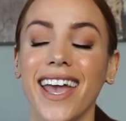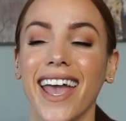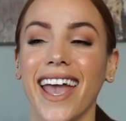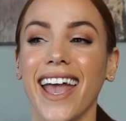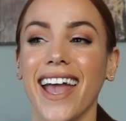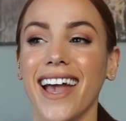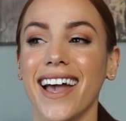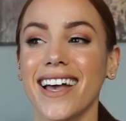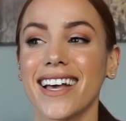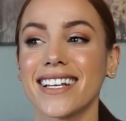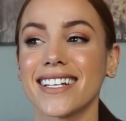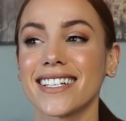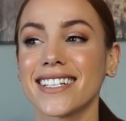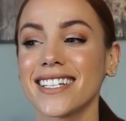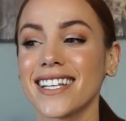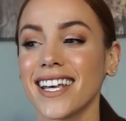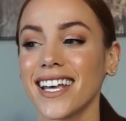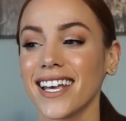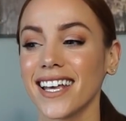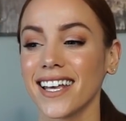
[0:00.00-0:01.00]
And
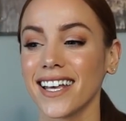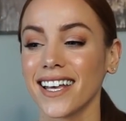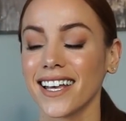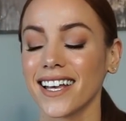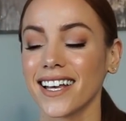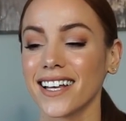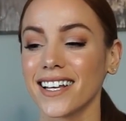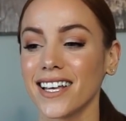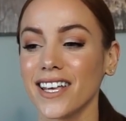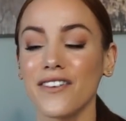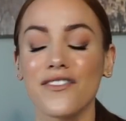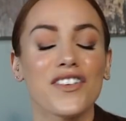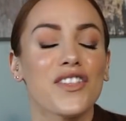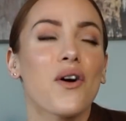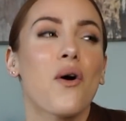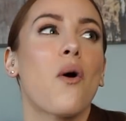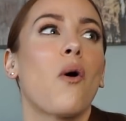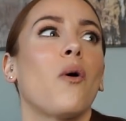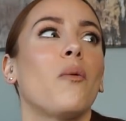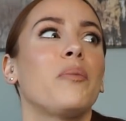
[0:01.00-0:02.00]
even the
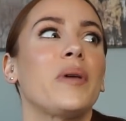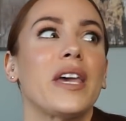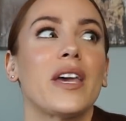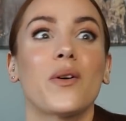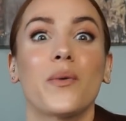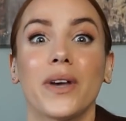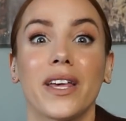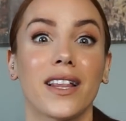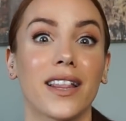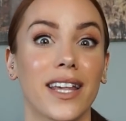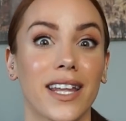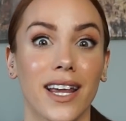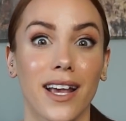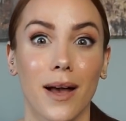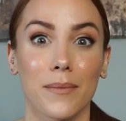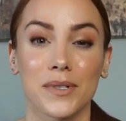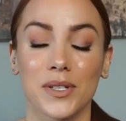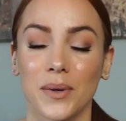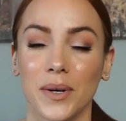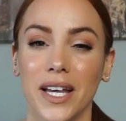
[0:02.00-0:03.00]
whole peak week leading
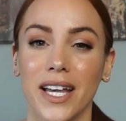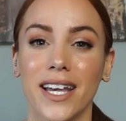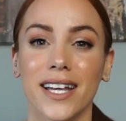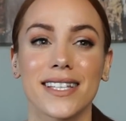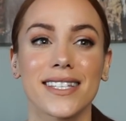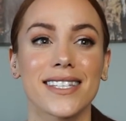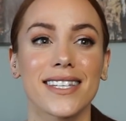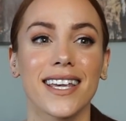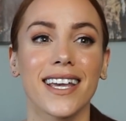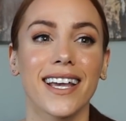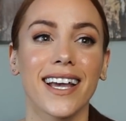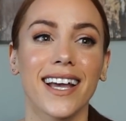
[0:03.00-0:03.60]
up to it, it's